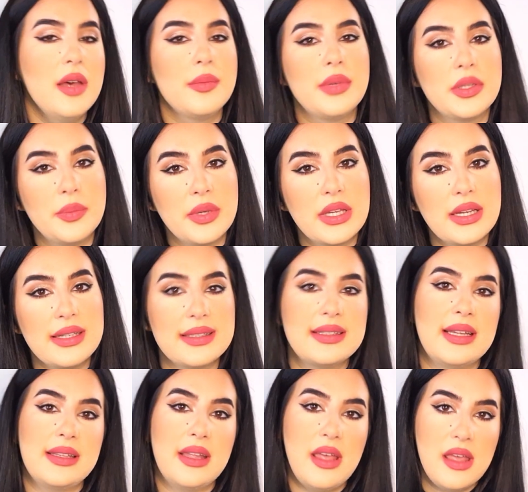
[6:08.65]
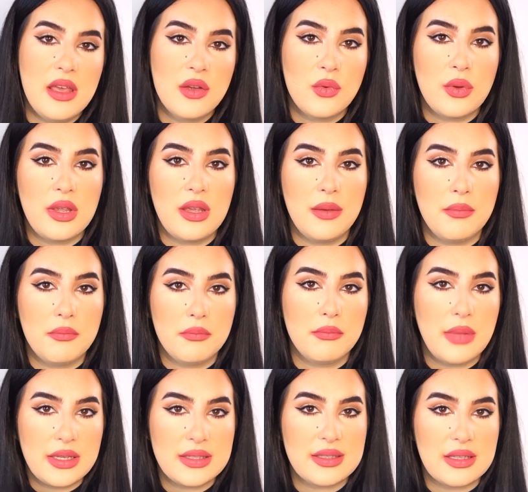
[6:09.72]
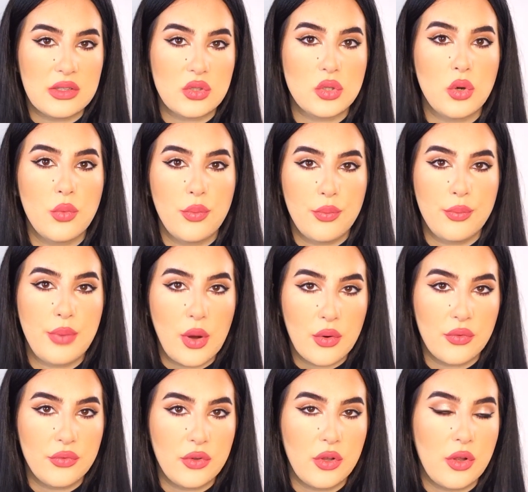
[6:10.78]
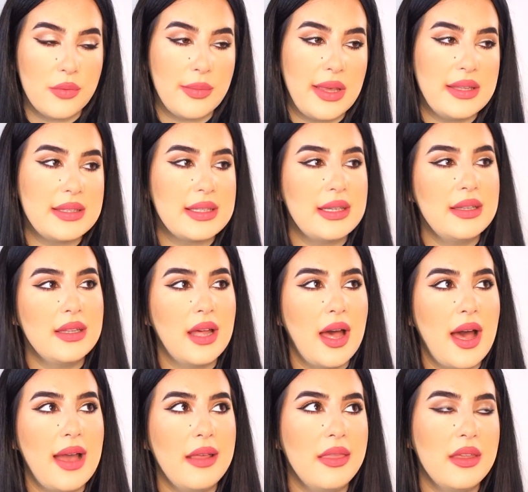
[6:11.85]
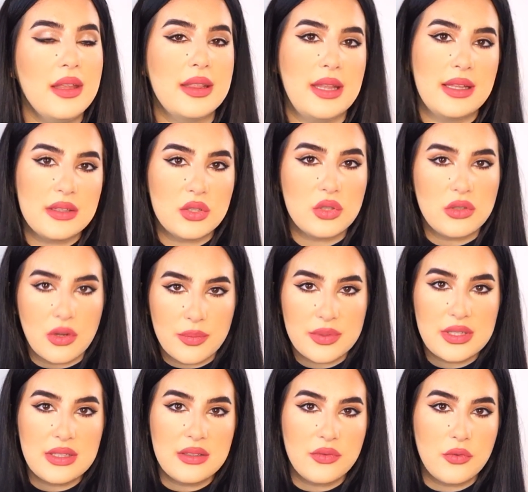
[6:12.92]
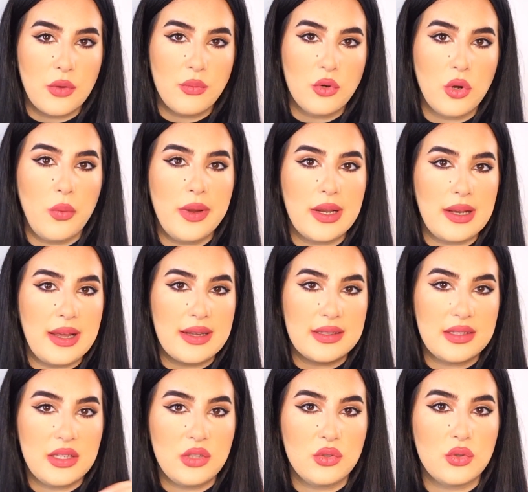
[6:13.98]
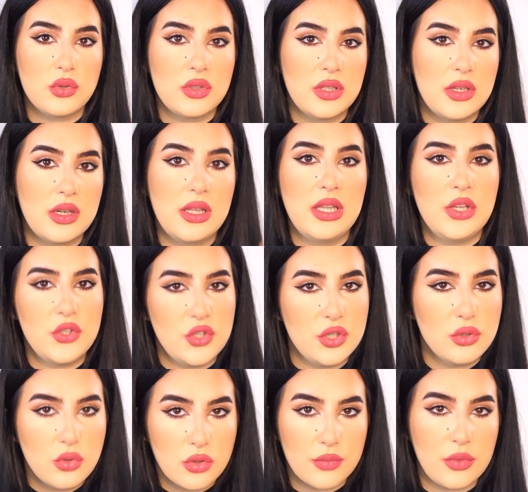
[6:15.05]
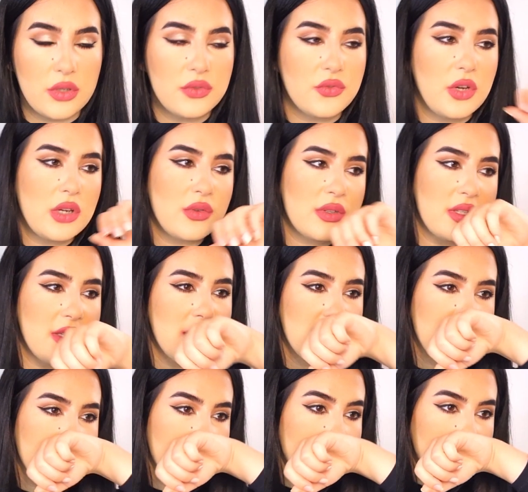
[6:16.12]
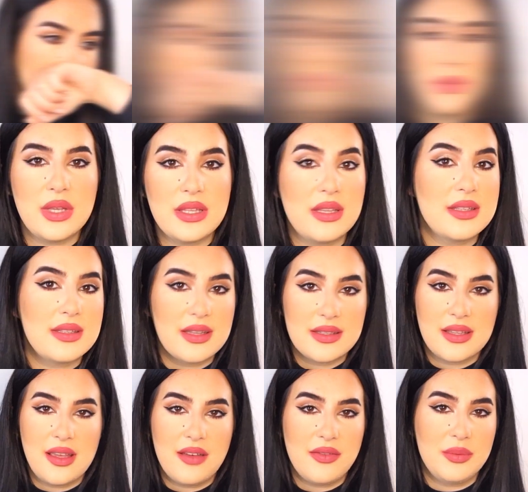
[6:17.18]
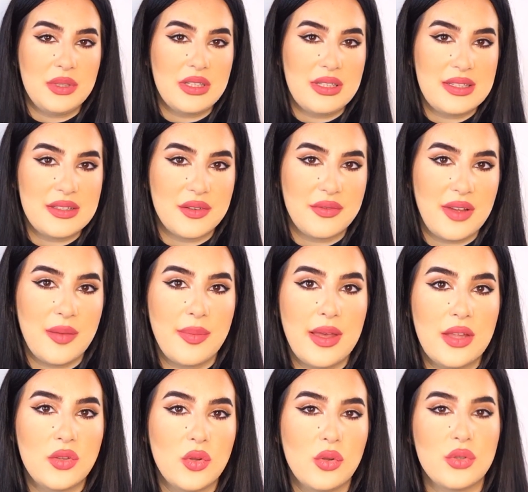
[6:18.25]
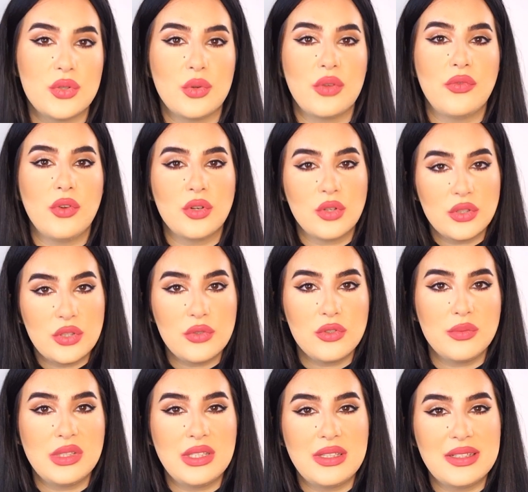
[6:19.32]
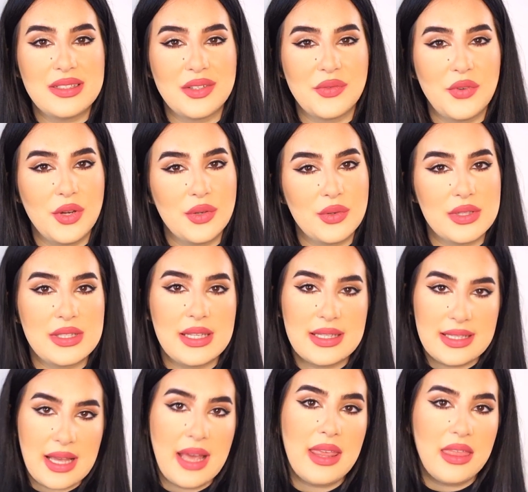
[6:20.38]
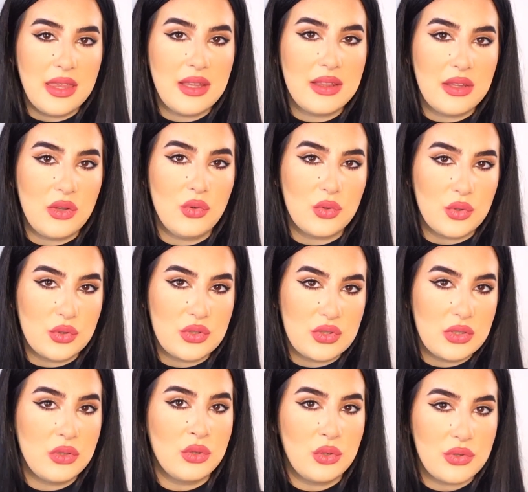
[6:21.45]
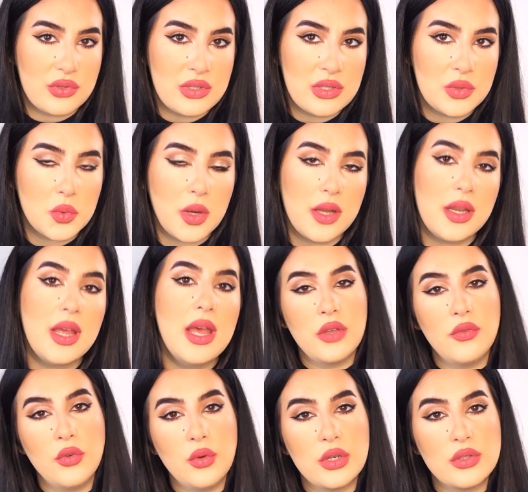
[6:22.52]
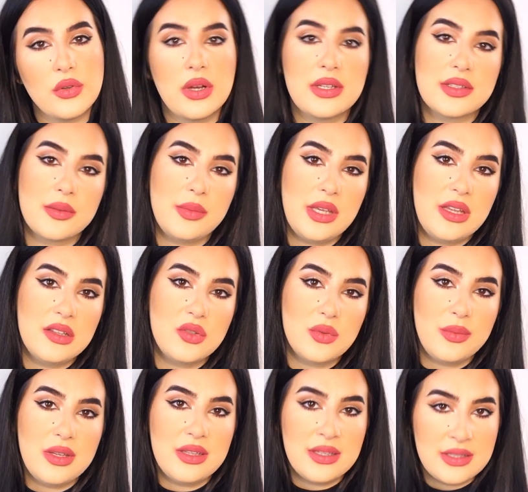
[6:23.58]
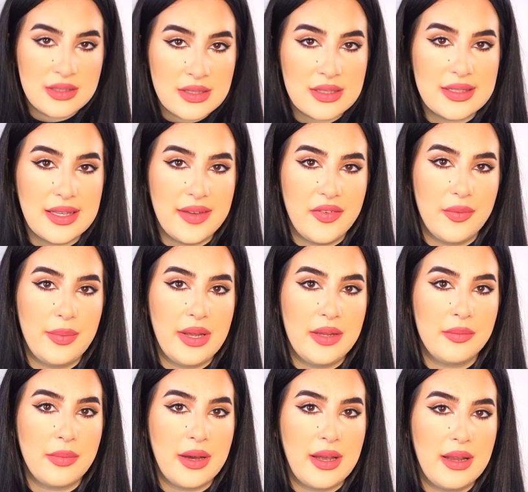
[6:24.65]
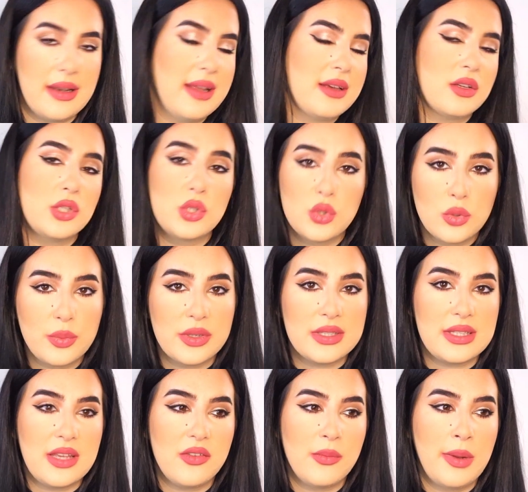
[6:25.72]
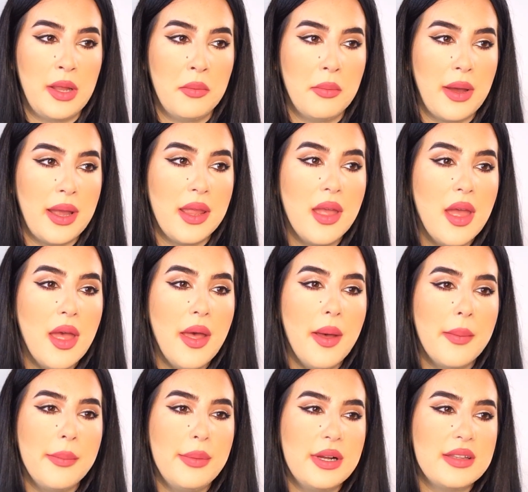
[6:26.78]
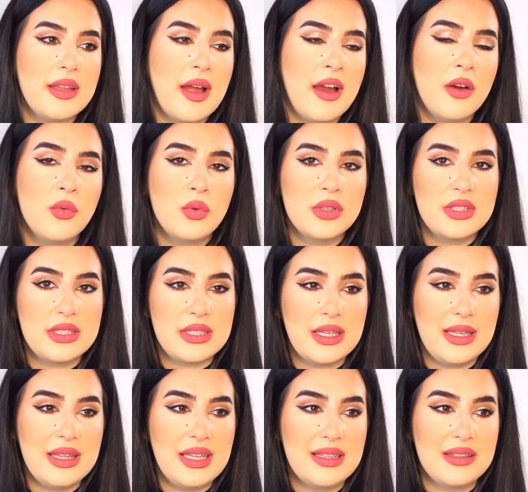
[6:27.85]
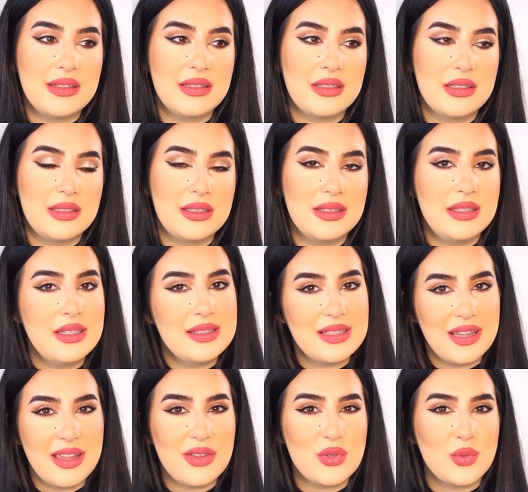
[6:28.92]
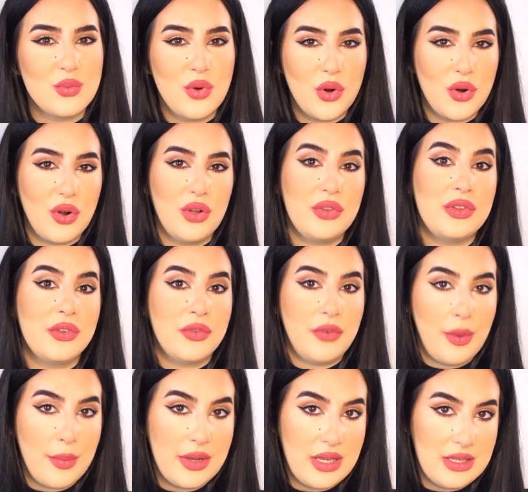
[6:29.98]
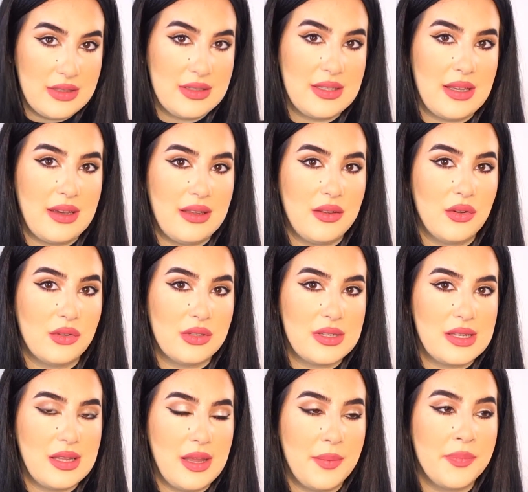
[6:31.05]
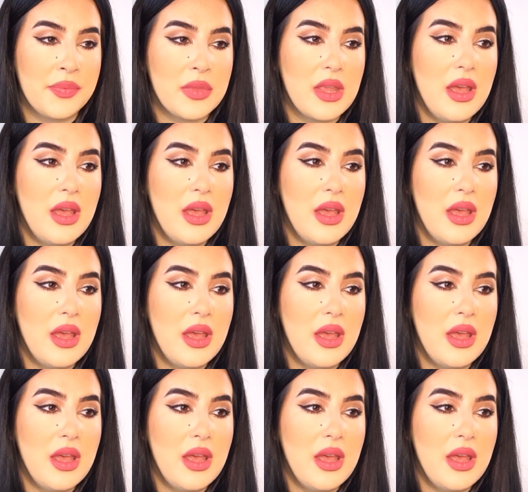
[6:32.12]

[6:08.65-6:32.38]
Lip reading: But because that airy mask is so powerful on my skin, I think that stops it from going like into the legit Gourmand fragrances. To me, this doesn't have a Middle Eastern vibe at all. So if you're not into Middle Eastern fragrances, I think you could still use this one. If you were to ask me, to me, this is a safe blind buy, like super safe blind buy. But I would say that this leans more on the feminine side, honestly.